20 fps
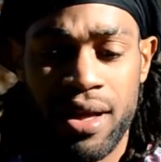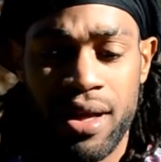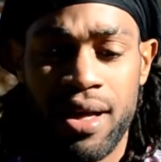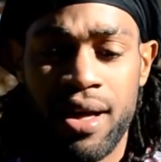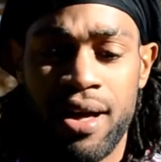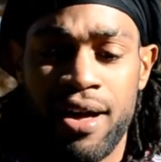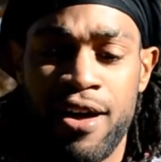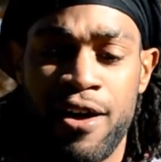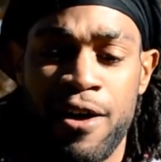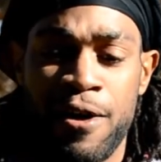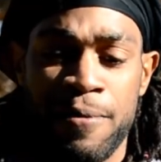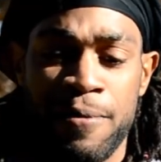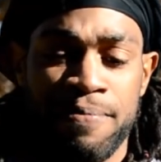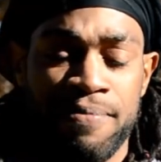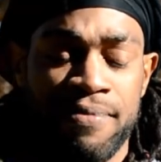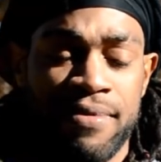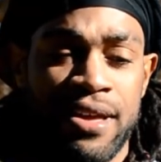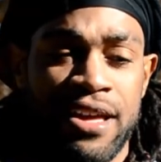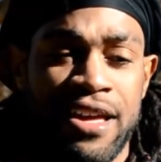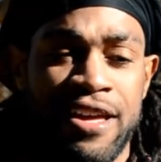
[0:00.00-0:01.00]
Um,
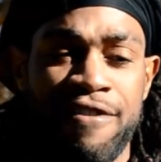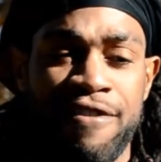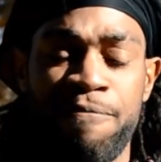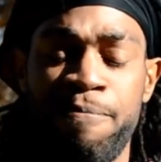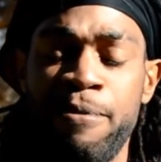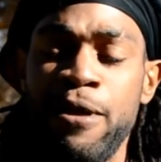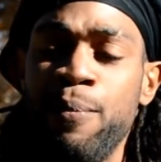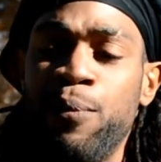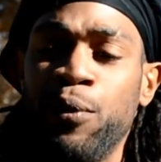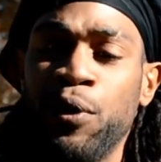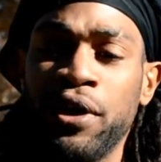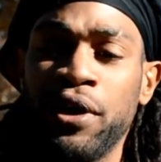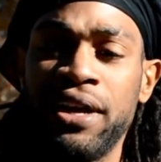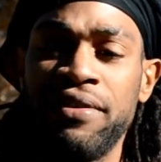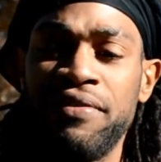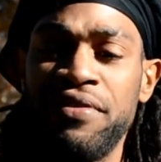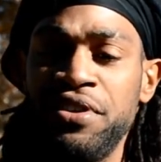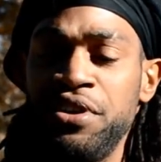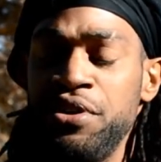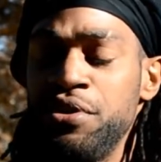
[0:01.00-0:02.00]
if people are
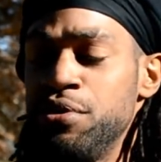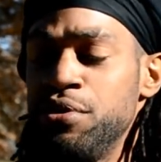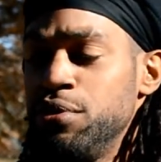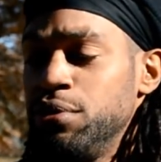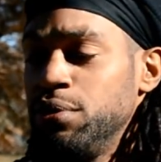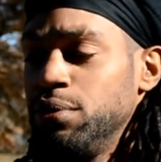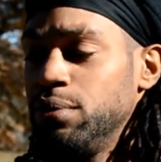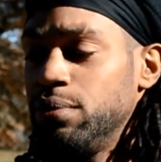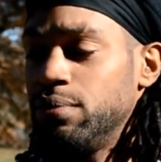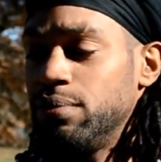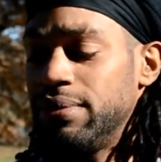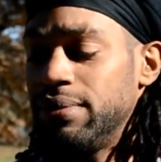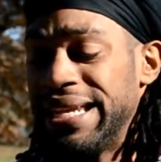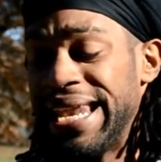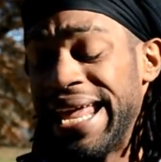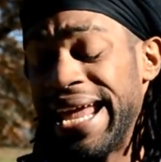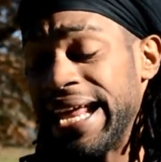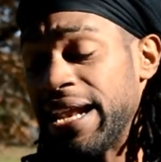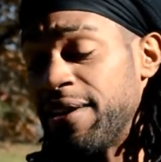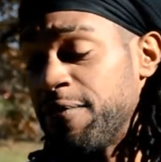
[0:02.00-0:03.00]
giving you
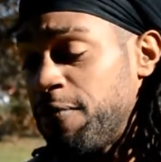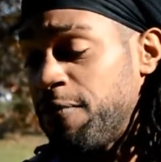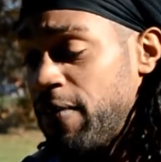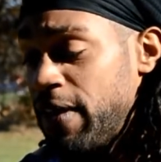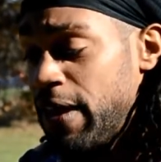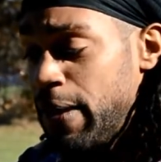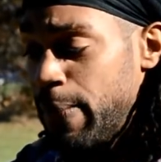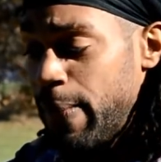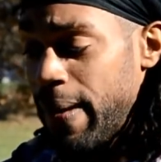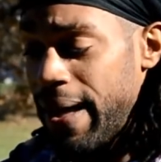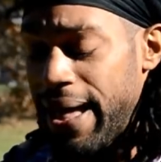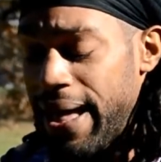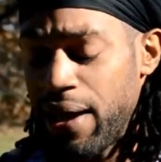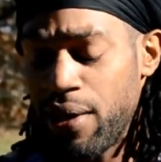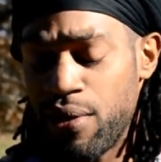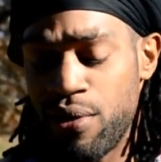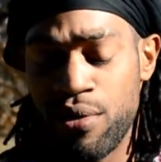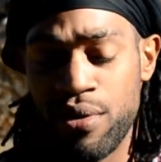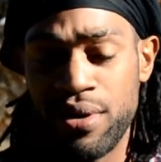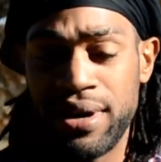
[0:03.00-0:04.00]
negative feedback
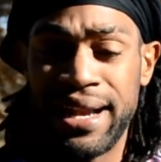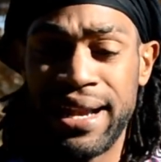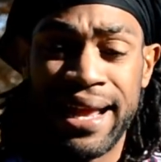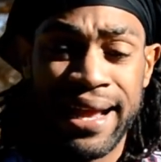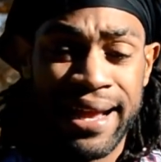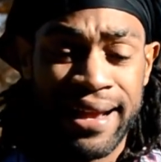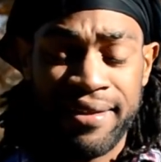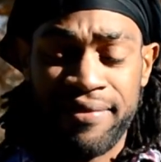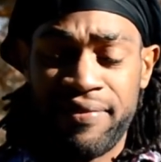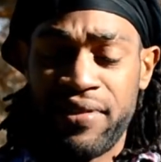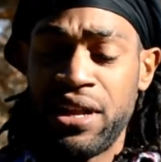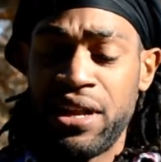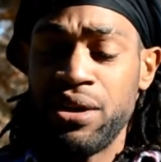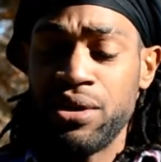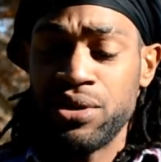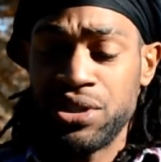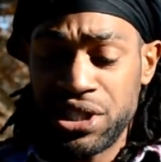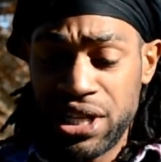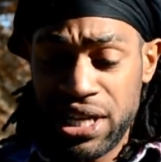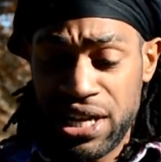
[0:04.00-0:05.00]
or negative
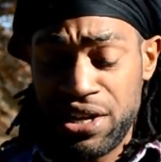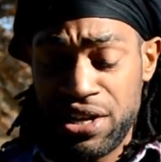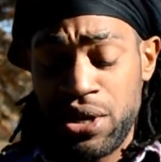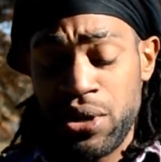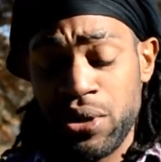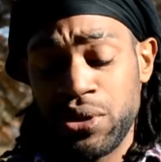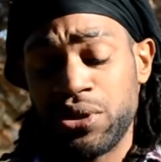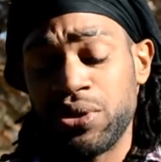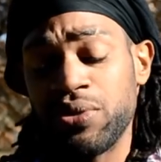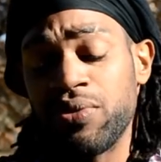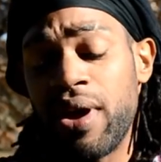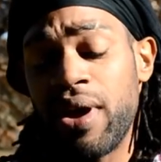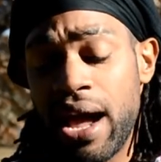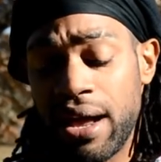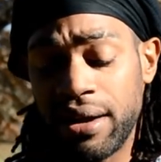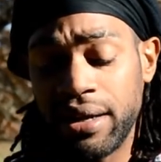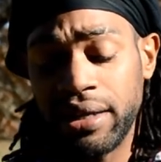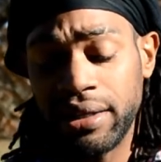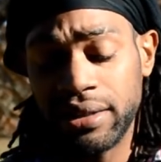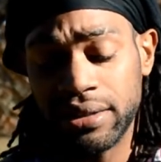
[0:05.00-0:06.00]
energy in your
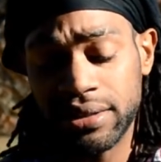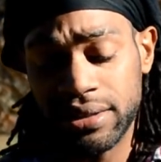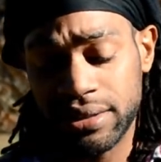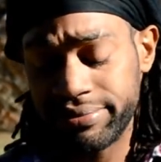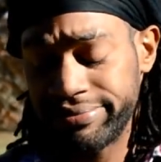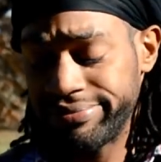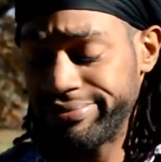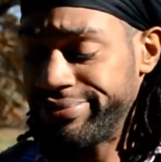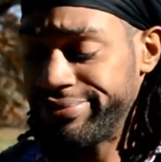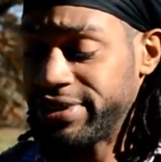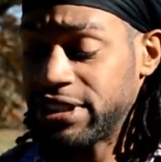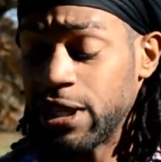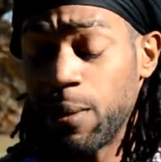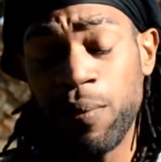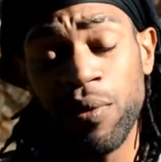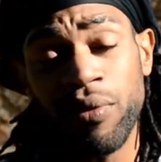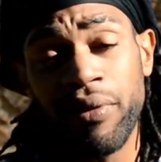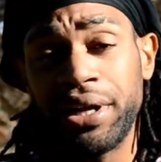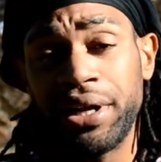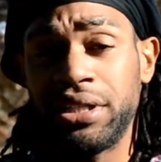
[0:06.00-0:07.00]
surroundings,
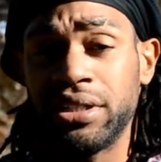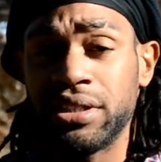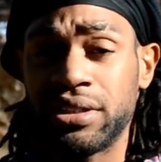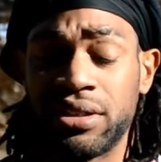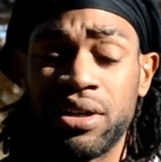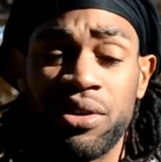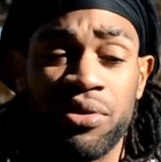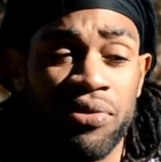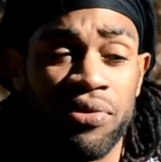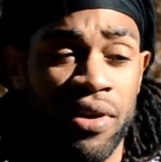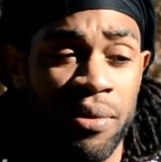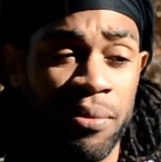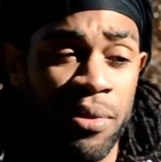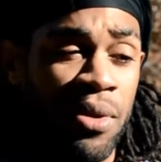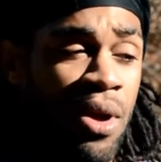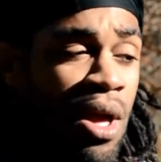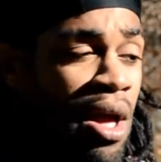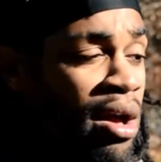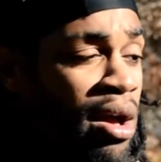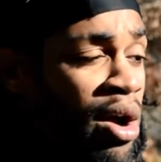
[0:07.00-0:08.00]
separate yourself from
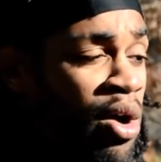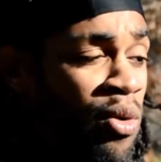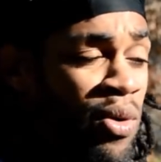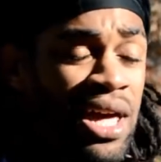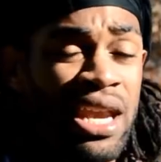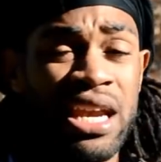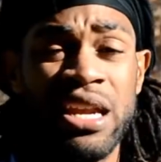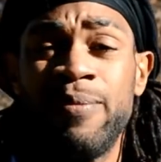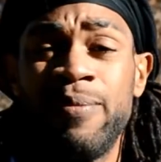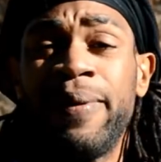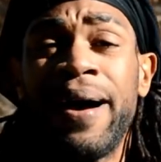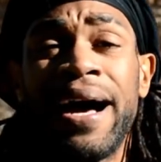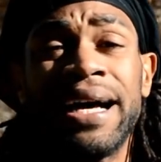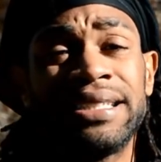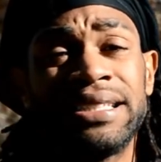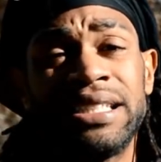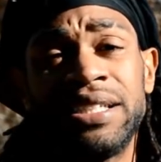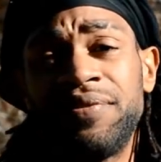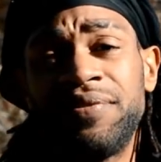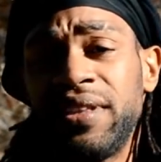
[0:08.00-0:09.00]
it. Go get in the
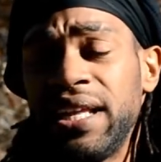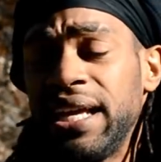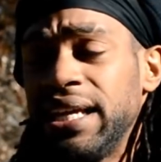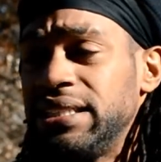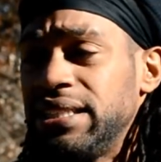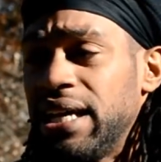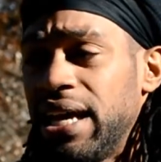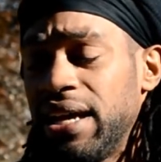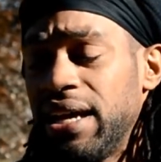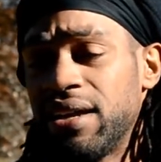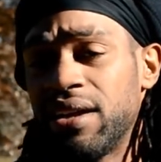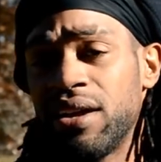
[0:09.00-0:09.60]
positive think tank.